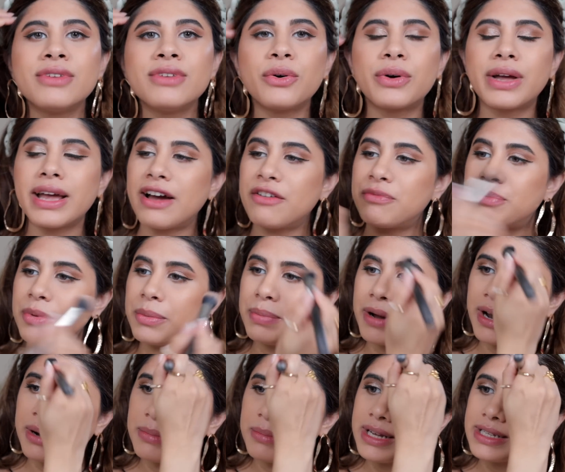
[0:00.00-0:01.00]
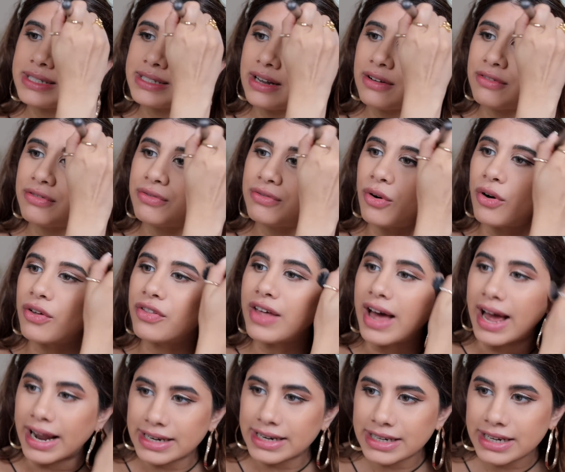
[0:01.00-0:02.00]
Okay, I've prepared myself for
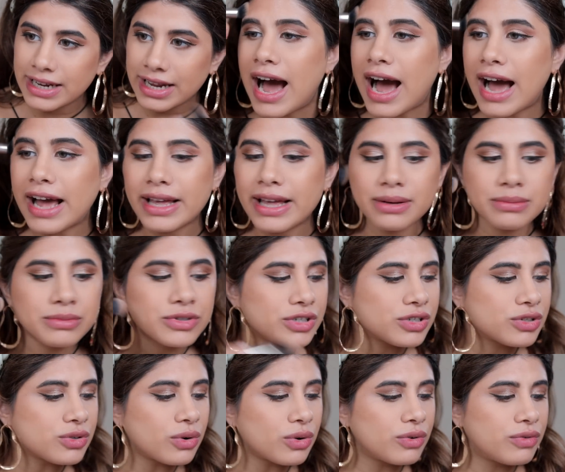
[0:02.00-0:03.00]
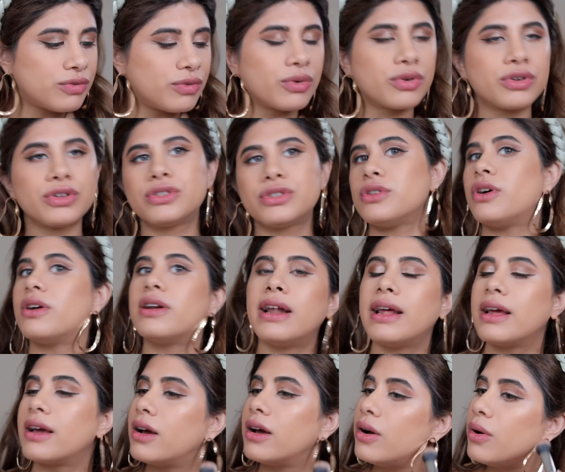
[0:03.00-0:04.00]
that. I am just going to focus on
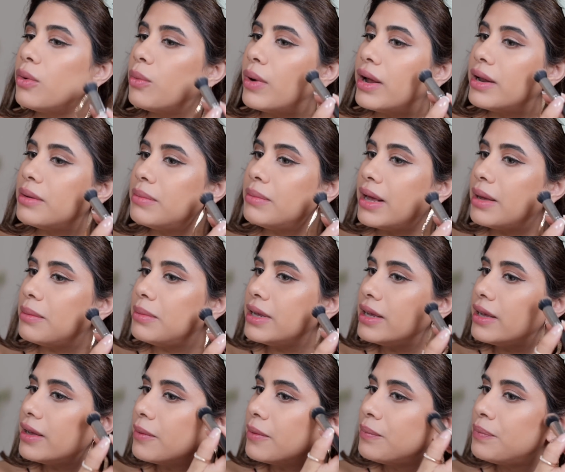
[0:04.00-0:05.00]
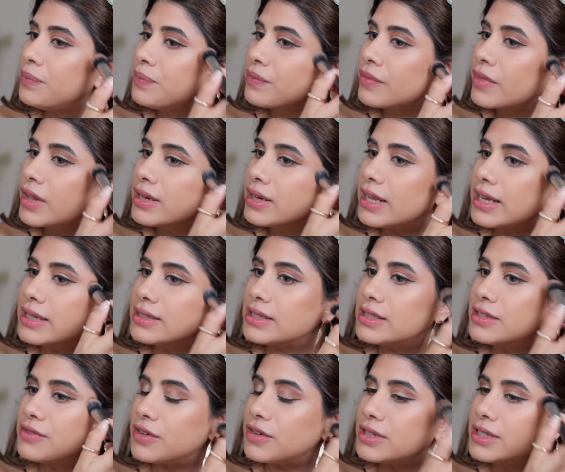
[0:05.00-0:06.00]
like when baby takes
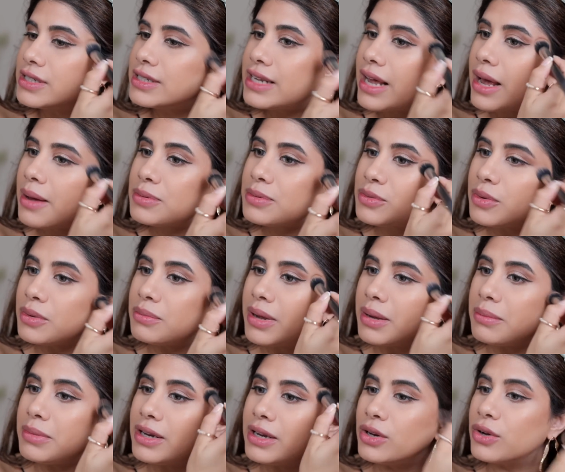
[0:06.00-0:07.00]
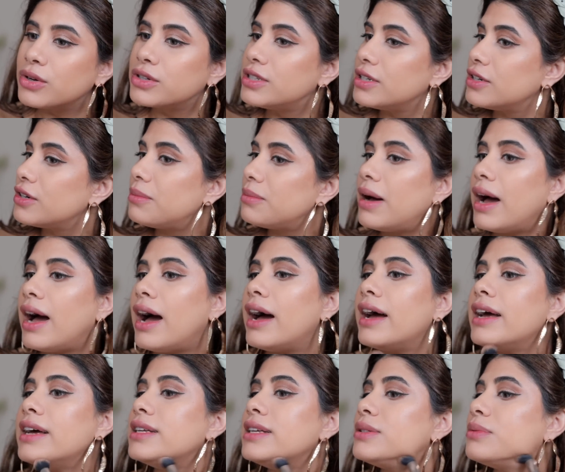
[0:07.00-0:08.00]
its first steps, when baby looks into my
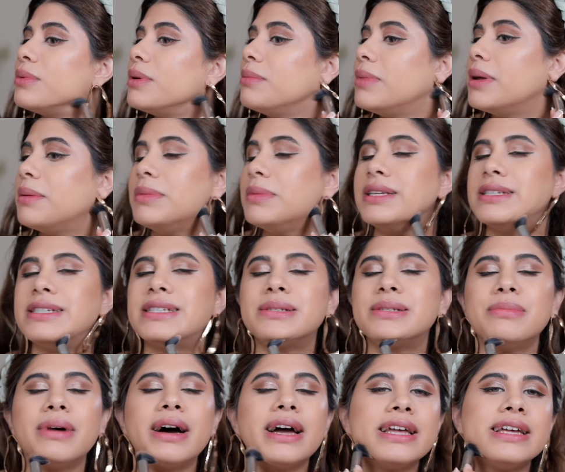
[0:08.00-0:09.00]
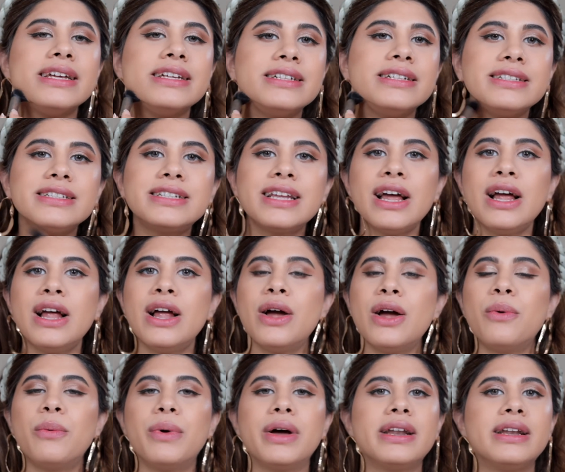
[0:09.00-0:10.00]
eyes, when baby smiles,
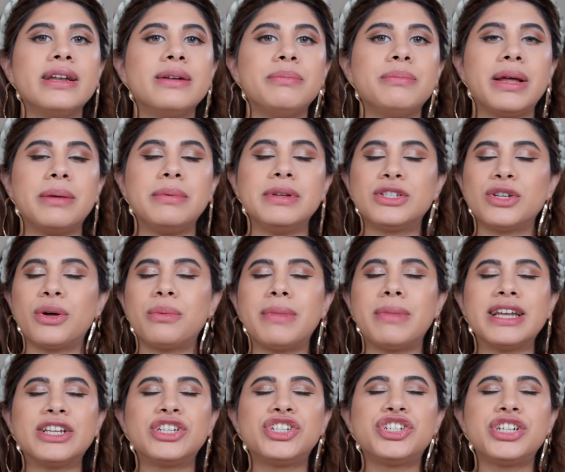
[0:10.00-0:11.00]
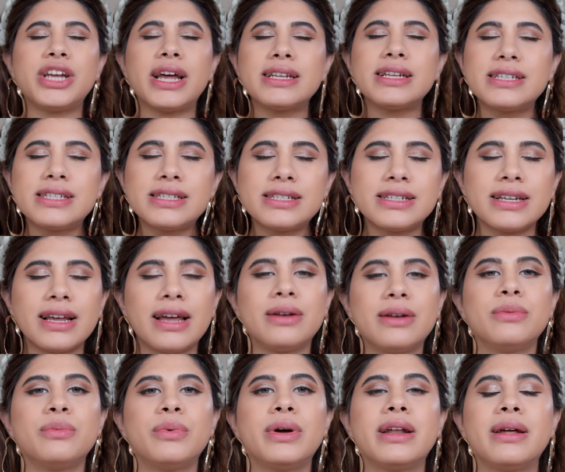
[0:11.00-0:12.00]
when baby's on my chest
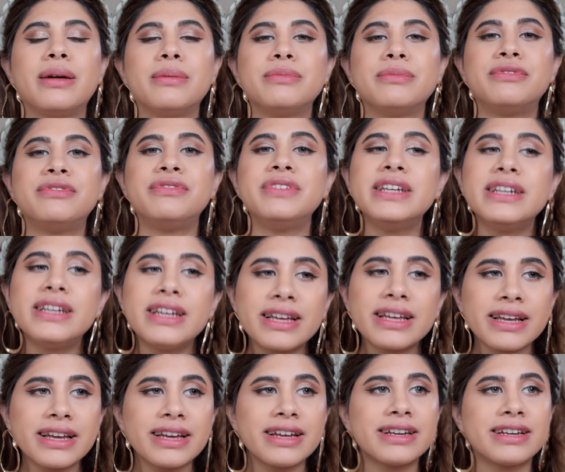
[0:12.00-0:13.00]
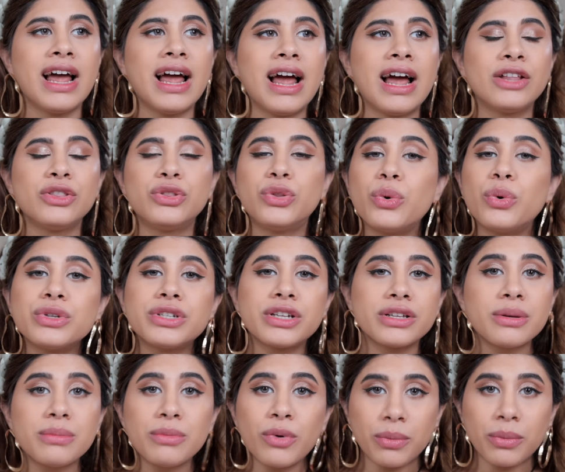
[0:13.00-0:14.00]
and when I'm feeding it. Those
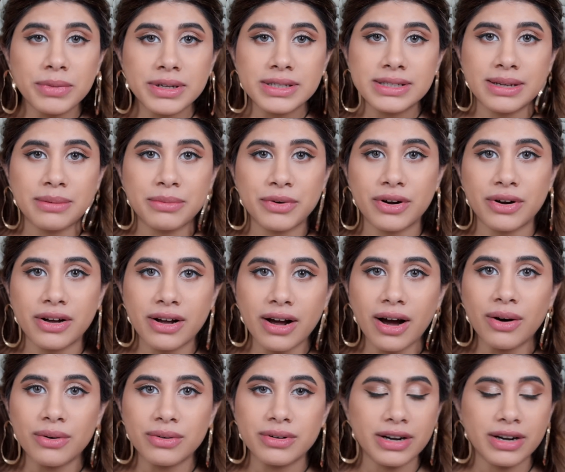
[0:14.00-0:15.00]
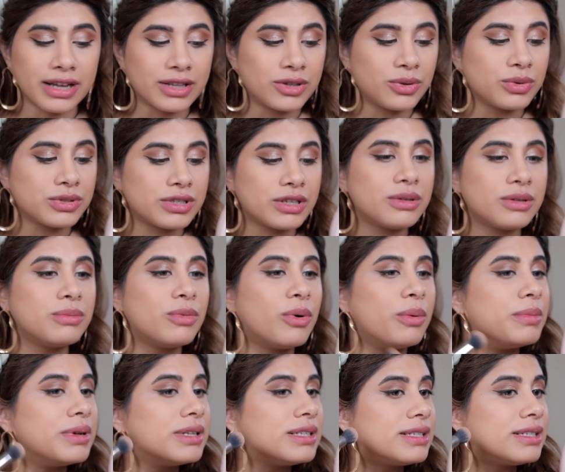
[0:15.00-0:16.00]
are the moments I'm going to count. Like those are the
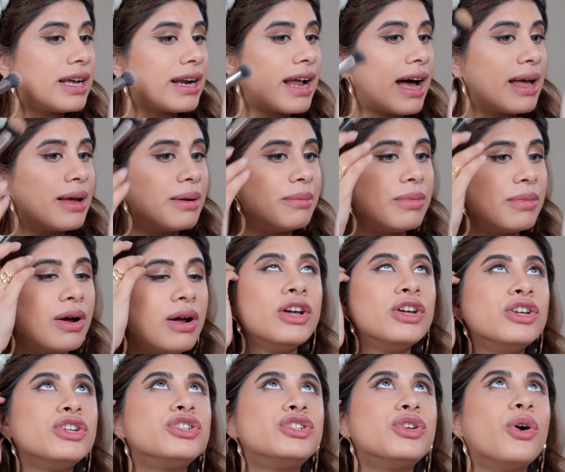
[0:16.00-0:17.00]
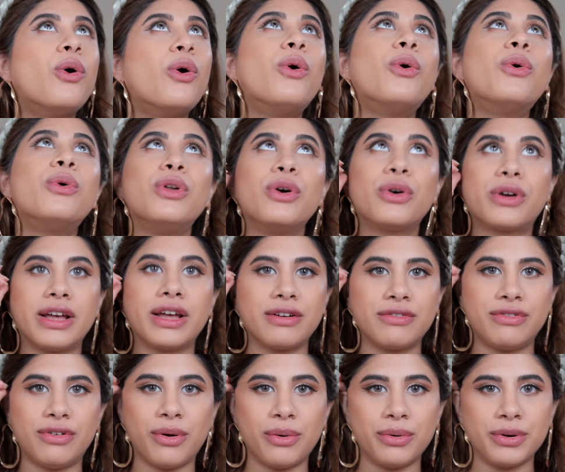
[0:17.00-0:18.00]
moments that I am so
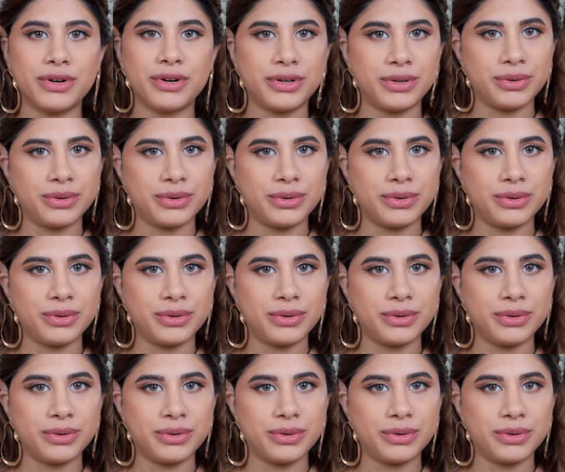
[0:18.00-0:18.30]
looking forward